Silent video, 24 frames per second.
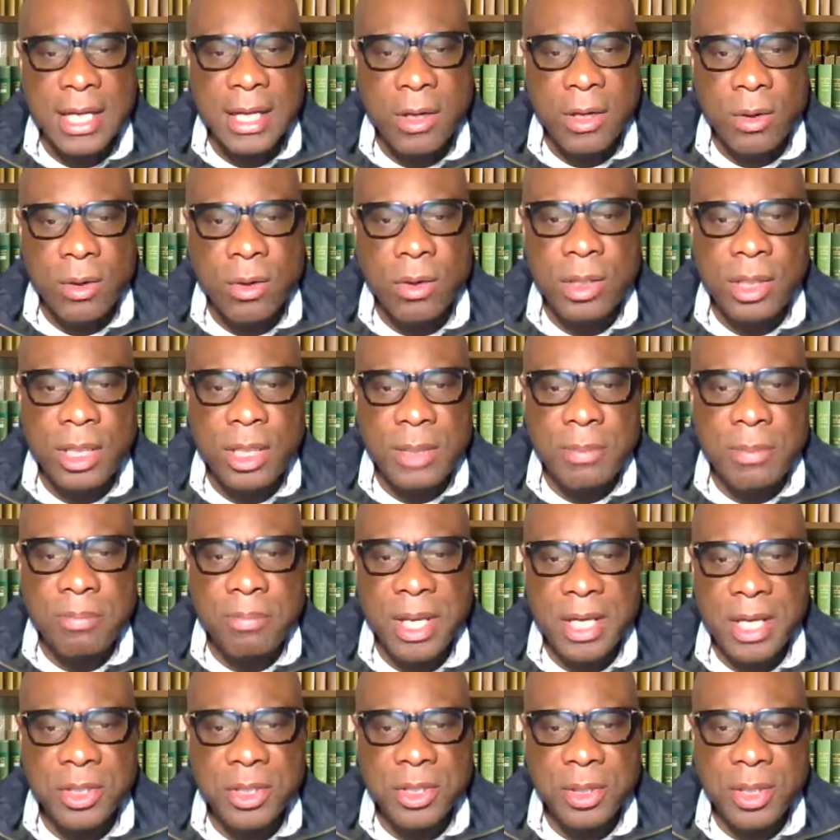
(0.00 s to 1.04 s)
and the only
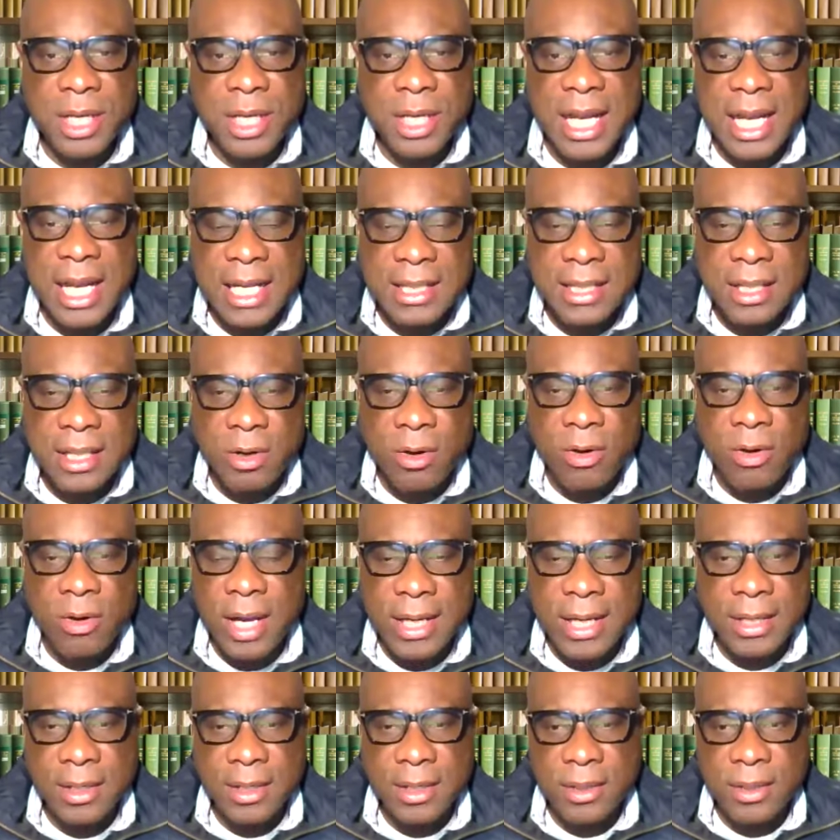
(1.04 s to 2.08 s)
major net
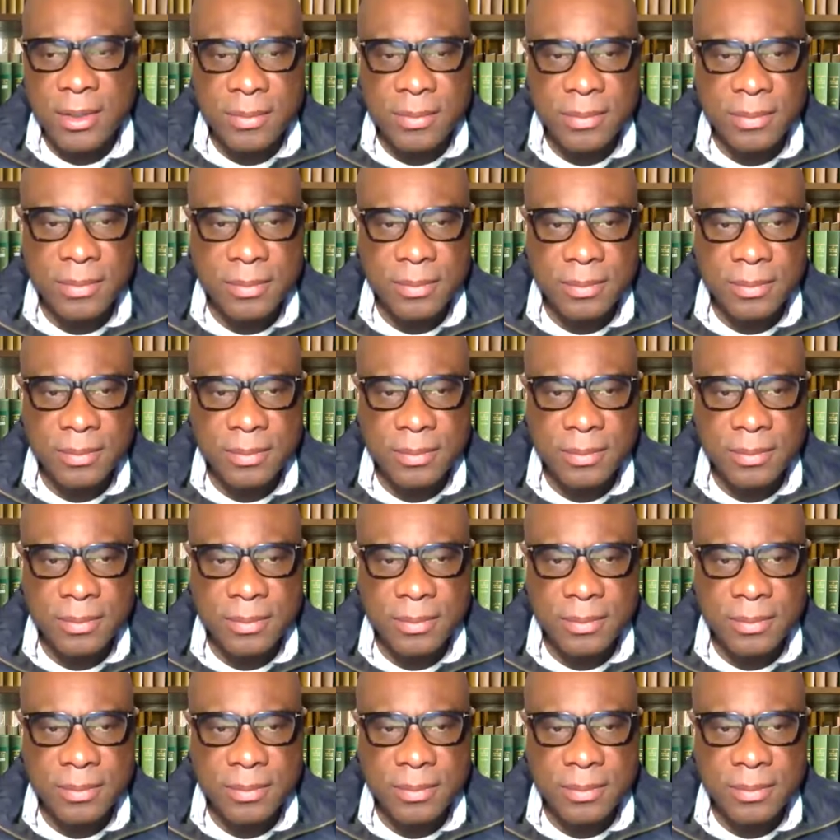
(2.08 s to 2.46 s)
creditor.